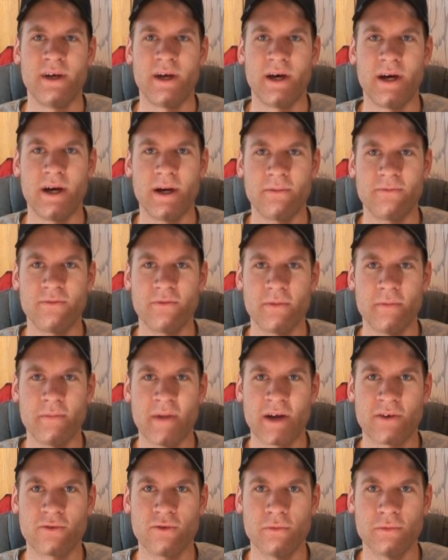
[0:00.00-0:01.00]
from the
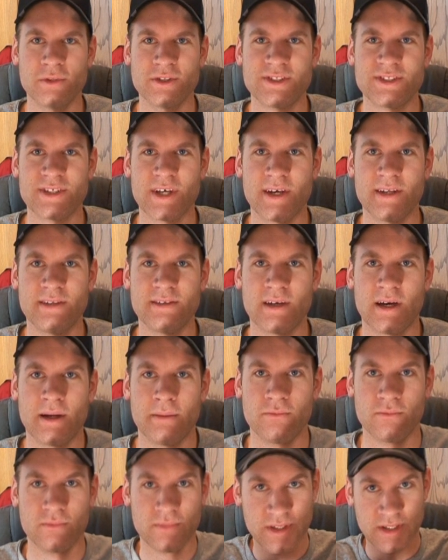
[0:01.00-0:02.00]
Mac Rumors site
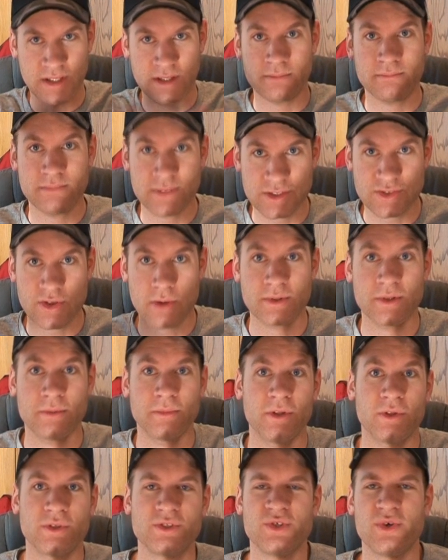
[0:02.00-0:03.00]
in the description
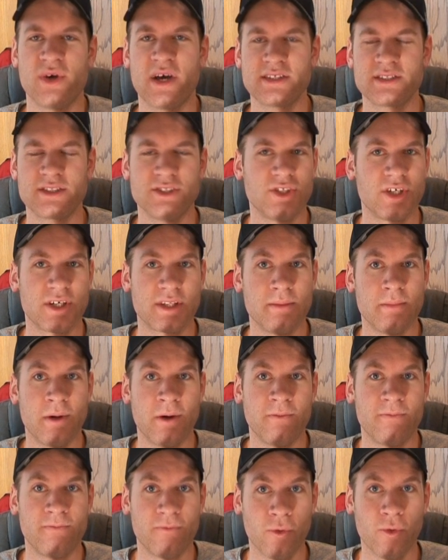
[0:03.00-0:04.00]
below, so you guys can check them
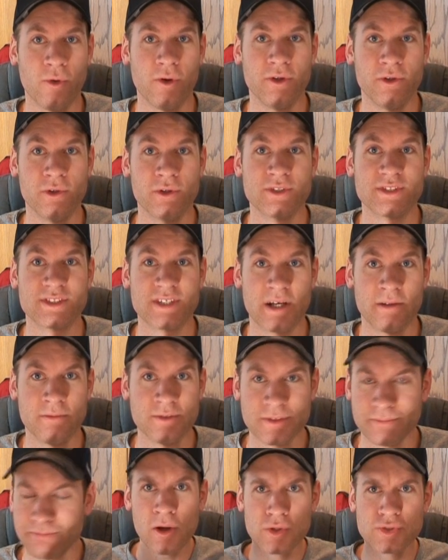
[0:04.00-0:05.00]
out for yourselves.